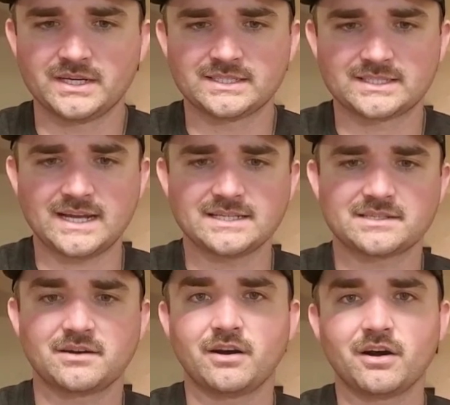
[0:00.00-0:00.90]

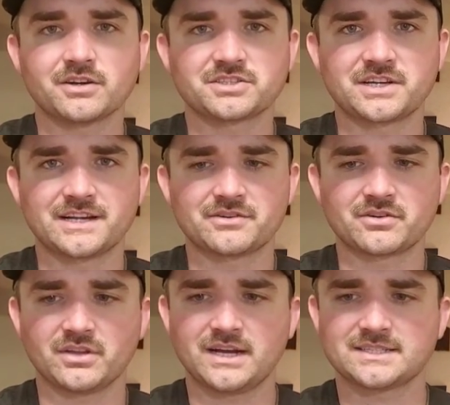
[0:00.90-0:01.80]
Sights are standard
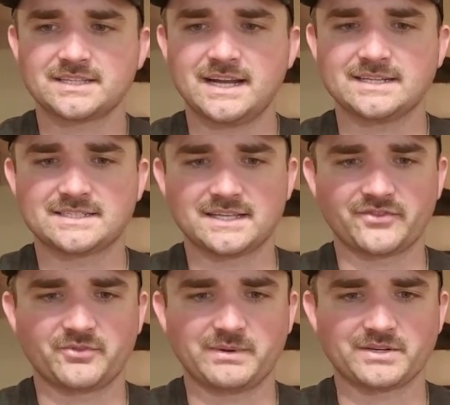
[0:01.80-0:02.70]
Glock sights,
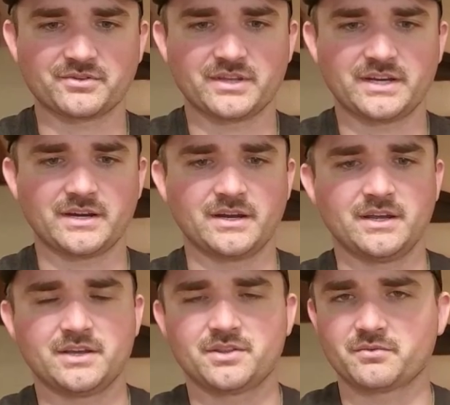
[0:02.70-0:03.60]
nothing special there.
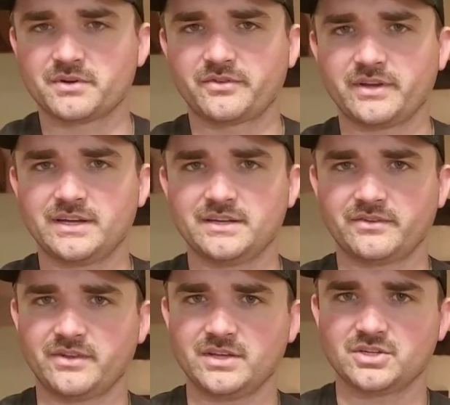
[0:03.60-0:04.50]
The rear sight
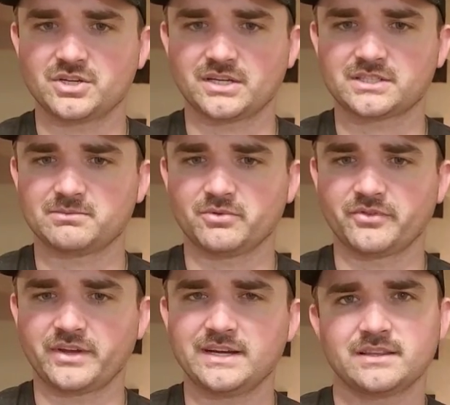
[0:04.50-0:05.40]
is the adjustable
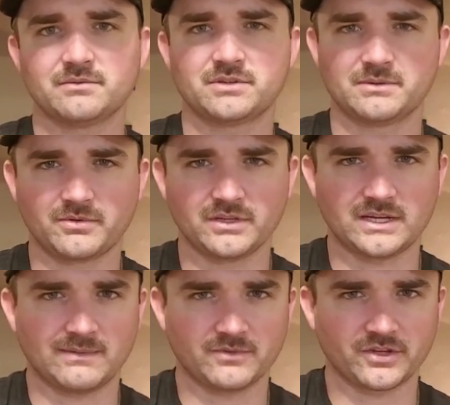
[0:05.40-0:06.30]
sight that would typically
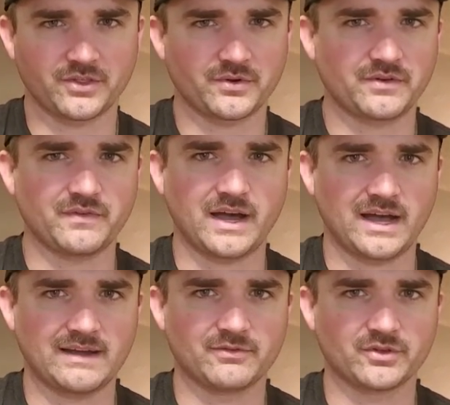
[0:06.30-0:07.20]
come on the
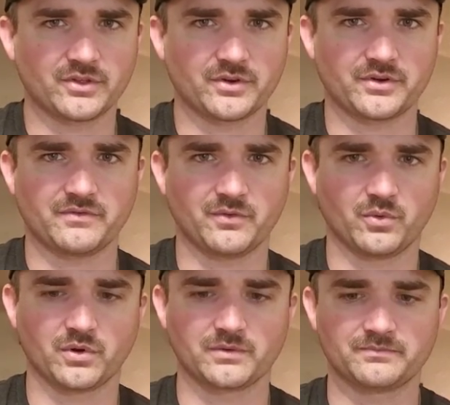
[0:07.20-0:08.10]
35 or the
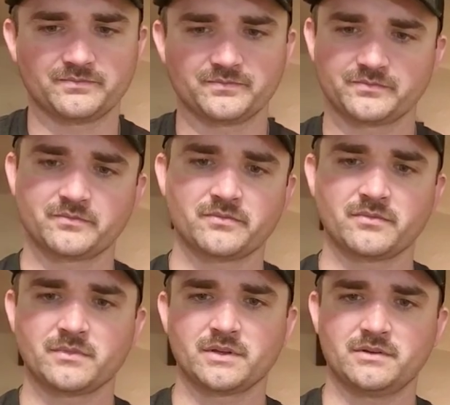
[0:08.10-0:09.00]
34.
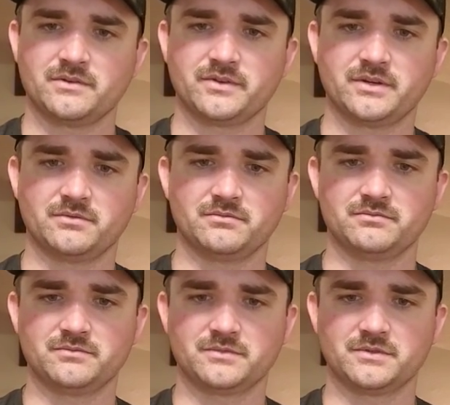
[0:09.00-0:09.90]
So,
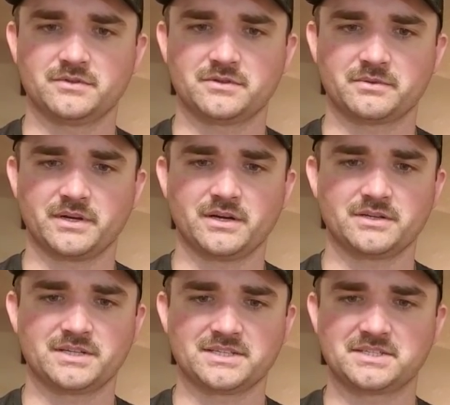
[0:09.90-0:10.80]
here we are.
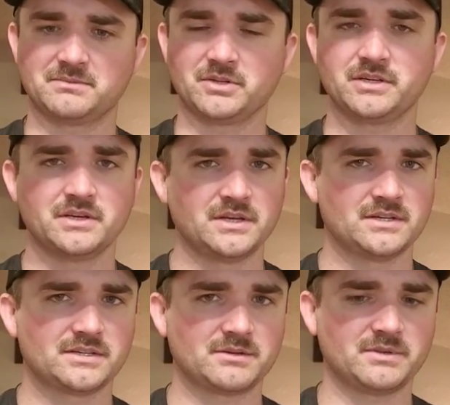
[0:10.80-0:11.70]
Disassembly,
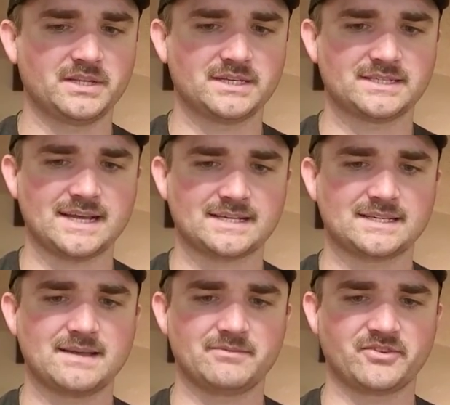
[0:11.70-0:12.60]
it's going to be the exact
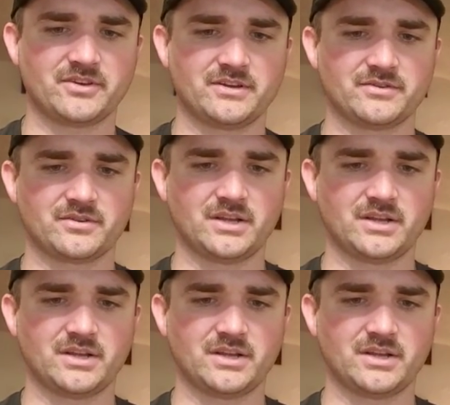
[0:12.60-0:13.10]
same as any other